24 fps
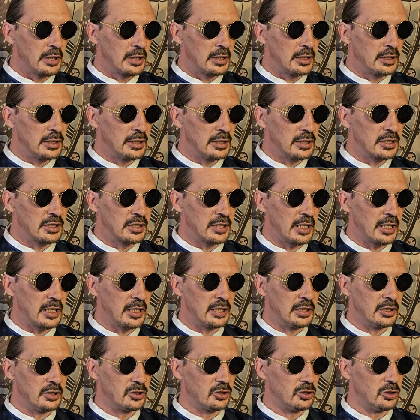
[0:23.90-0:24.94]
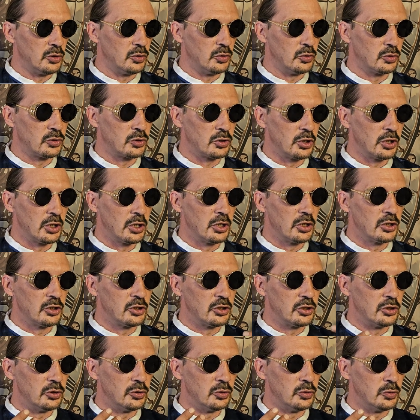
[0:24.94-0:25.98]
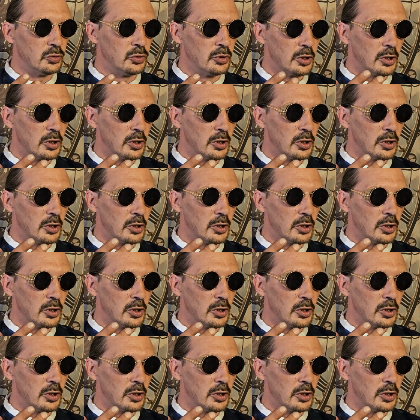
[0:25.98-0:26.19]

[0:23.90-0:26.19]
This set is used to